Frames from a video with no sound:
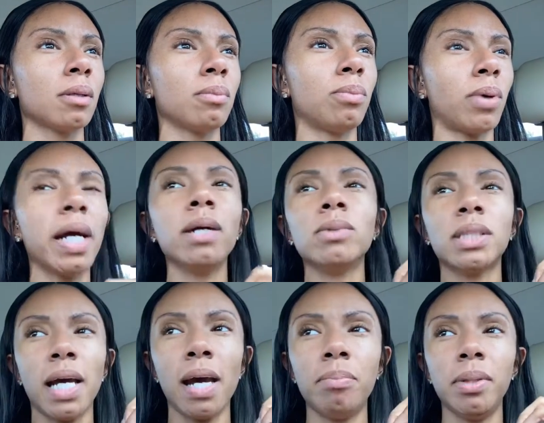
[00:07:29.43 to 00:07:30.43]
Brian was
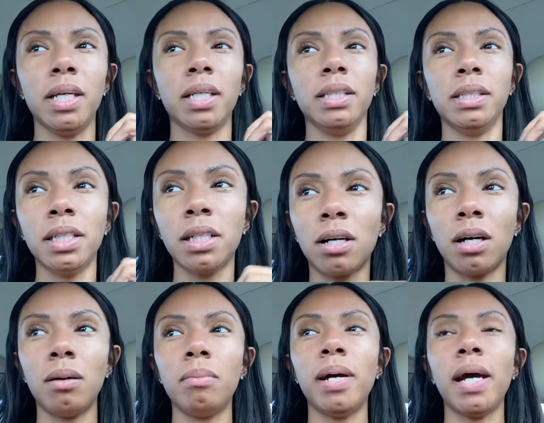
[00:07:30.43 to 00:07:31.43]
happy that he did
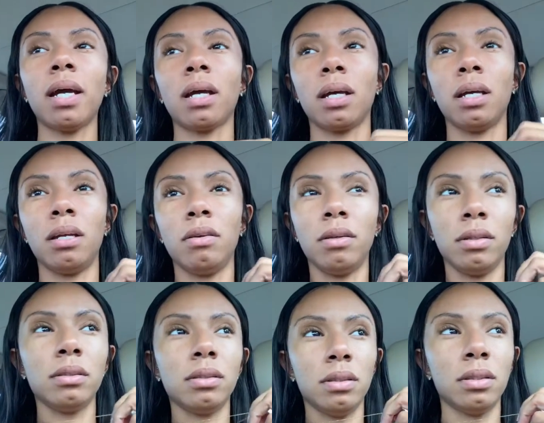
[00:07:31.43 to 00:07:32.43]
call back, and it
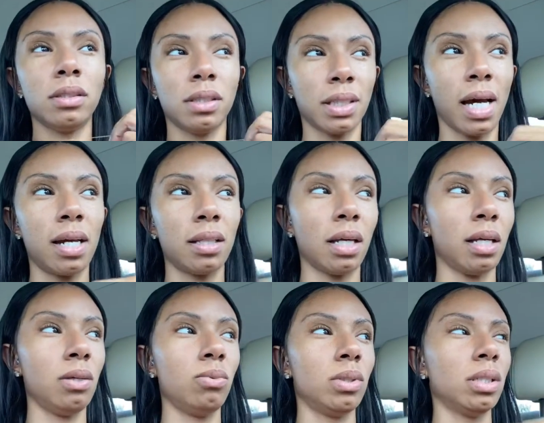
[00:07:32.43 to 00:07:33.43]
decided that
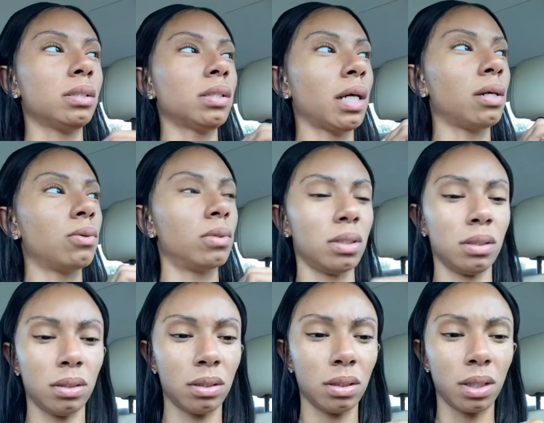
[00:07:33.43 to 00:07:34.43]
he would take
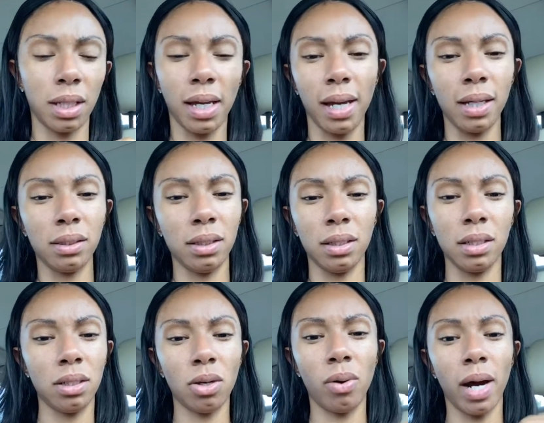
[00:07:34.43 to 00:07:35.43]
on the case. He
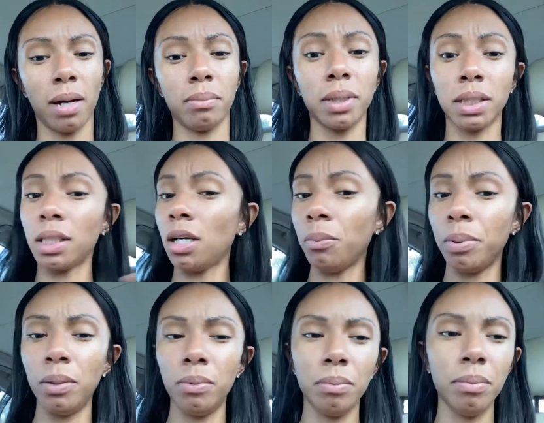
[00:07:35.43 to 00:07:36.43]
didn't know how much help
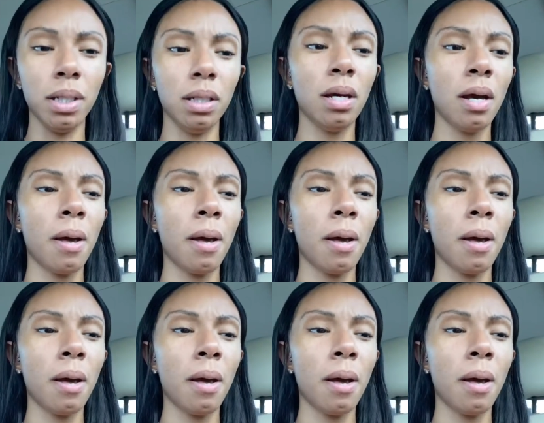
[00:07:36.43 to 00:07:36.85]
he would be.